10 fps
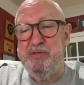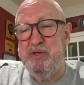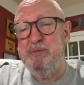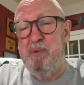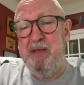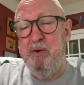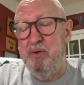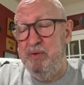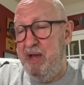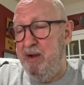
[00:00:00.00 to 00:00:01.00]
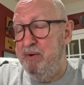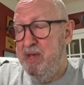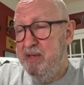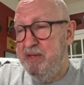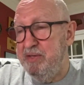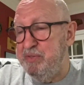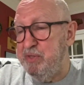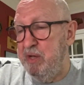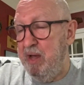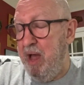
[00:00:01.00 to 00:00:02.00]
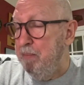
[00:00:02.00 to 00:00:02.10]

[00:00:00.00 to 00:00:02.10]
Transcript: So that's my goal now is I